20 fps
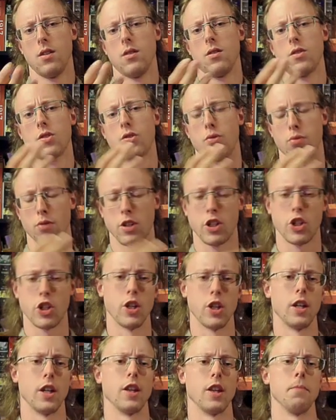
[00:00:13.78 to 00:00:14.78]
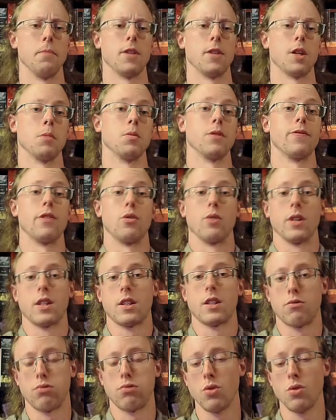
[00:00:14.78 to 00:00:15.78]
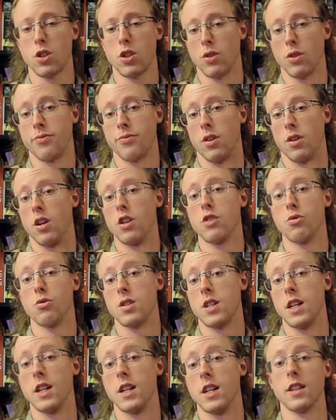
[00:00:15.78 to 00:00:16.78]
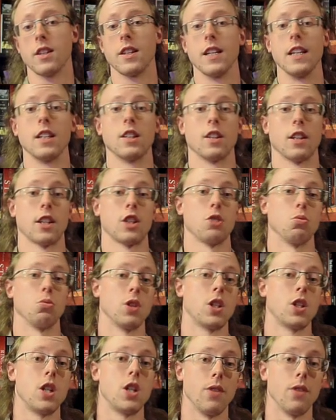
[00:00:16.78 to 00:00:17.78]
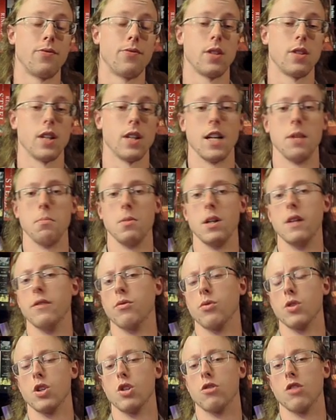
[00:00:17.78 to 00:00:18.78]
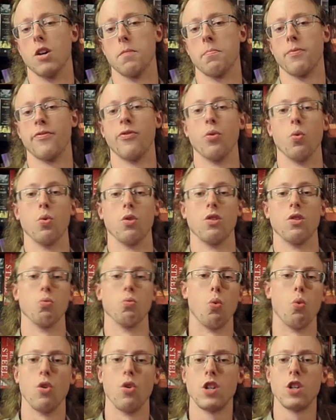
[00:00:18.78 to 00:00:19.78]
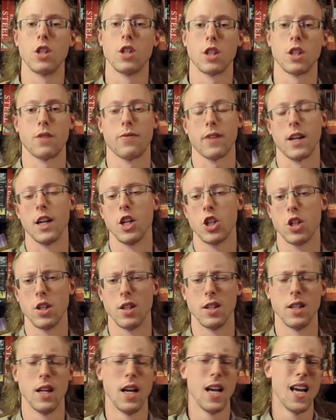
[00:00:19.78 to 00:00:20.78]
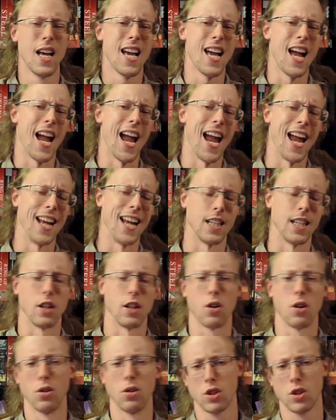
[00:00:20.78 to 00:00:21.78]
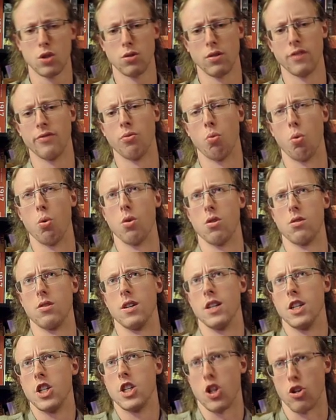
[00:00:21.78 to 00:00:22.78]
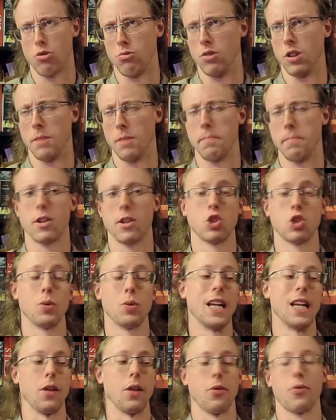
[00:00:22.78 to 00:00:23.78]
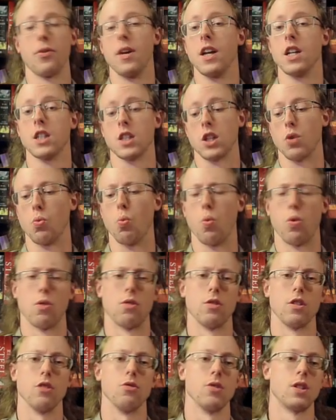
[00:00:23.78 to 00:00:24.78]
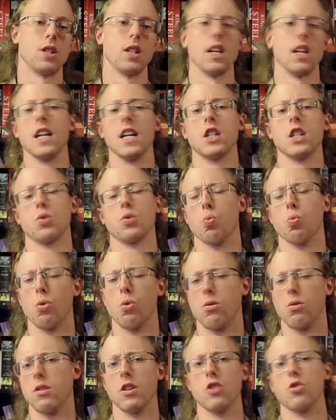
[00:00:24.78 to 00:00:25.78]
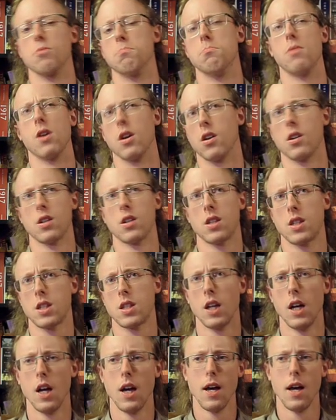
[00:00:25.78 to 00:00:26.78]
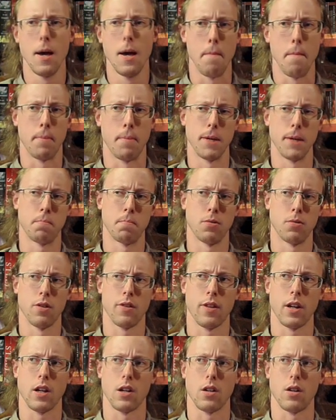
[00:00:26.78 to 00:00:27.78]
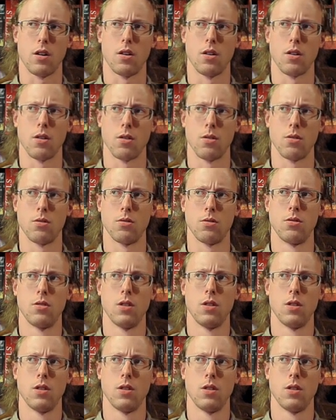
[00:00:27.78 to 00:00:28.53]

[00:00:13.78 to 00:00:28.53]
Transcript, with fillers: Christianity becomes very crucial for understanding the intellectual shift in medieval Europe for war justification and a culture of war in general because we get things like warrior saints, warrior monks, people that are